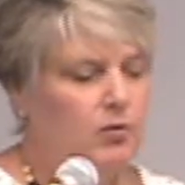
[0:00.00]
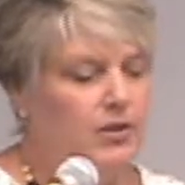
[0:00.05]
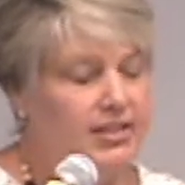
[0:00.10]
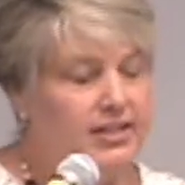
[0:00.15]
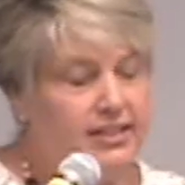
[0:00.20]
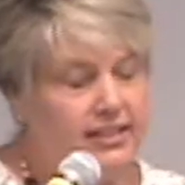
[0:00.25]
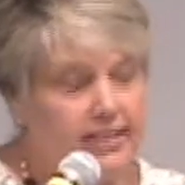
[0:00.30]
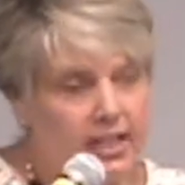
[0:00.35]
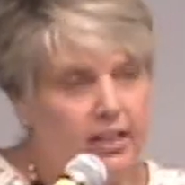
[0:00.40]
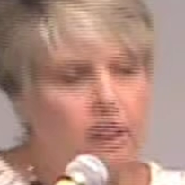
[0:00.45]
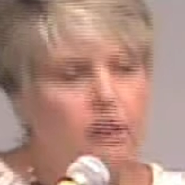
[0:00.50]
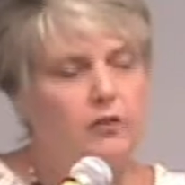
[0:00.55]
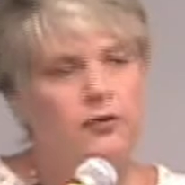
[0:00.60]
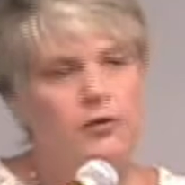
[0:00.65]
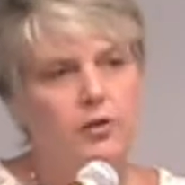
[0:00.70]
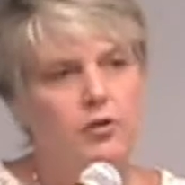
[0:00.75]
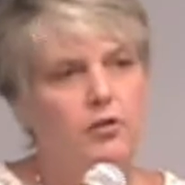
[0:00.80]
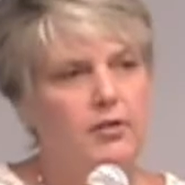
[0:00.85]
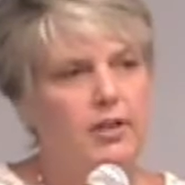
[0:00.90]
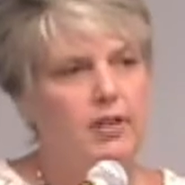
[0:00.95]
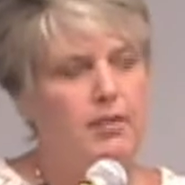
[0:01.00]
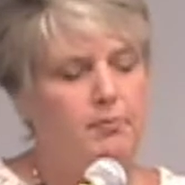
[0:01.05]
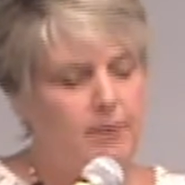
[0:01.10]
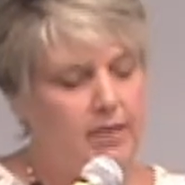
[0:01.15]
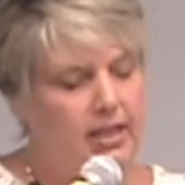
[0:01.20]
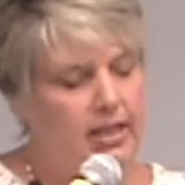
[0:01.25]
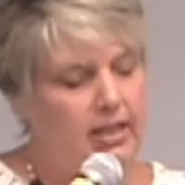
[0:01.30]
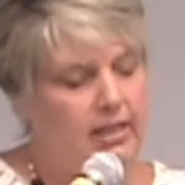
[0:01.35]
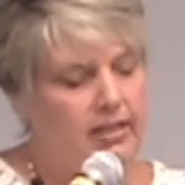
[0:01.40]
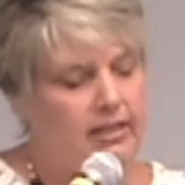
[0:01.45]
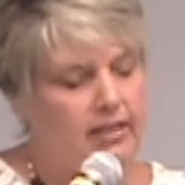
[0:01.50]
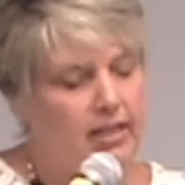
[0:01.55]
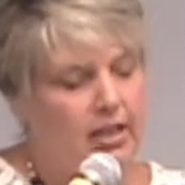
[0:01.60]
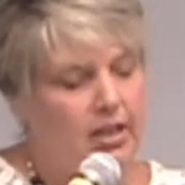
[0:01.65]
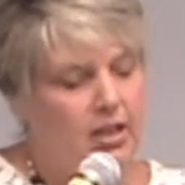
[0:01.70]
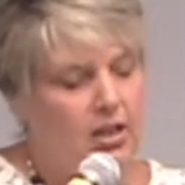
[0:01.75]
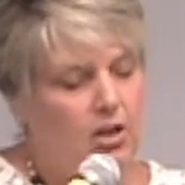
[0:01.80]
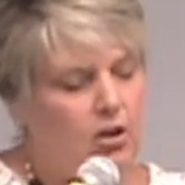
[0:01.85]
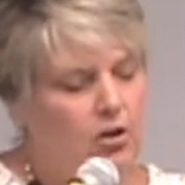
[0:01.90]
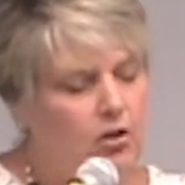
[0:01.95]
We settle for green peas
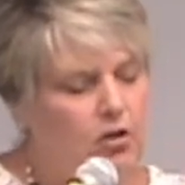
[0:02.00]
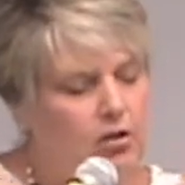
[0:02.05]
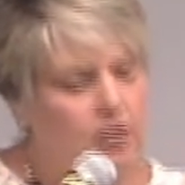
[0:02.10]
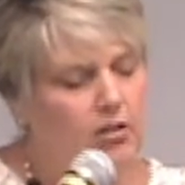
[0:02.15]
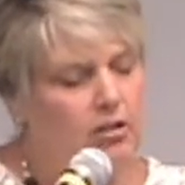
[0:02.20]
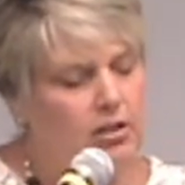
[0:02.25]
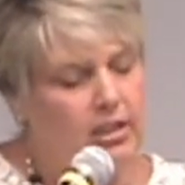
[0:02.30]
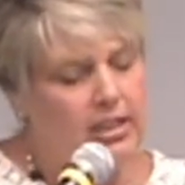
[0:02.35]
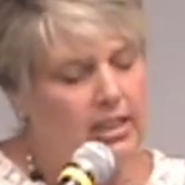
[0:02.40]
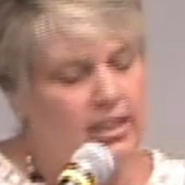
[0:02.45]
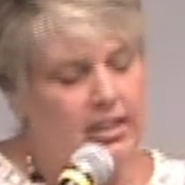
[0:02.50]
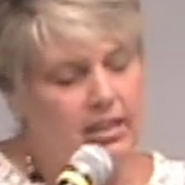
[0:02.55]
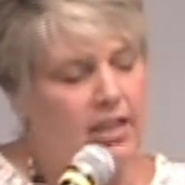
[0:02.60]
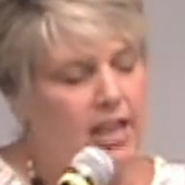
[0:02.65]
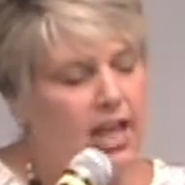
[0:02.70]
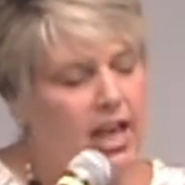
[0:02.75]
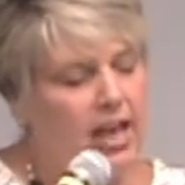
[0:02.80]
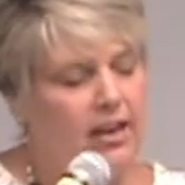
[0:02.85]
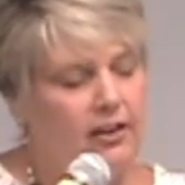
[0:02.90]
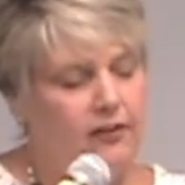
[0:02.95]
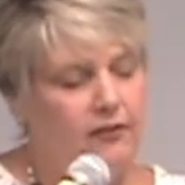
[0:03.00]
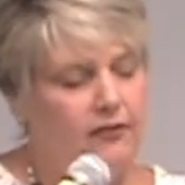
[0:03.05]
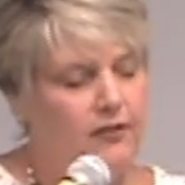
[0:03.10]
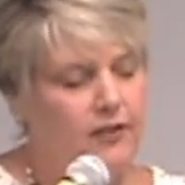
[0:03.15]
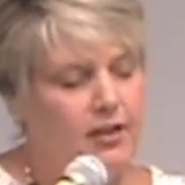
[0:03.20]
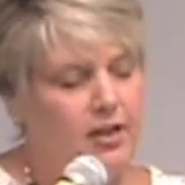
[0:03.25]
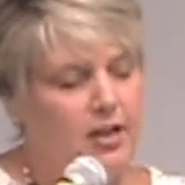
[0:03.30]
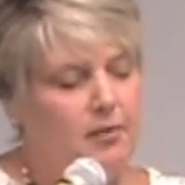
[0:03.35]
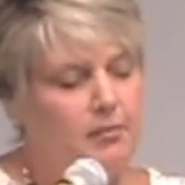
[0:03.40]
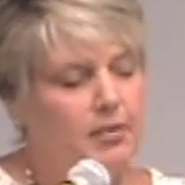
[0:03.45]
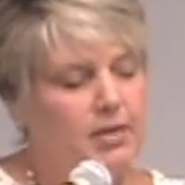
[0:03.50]
early in life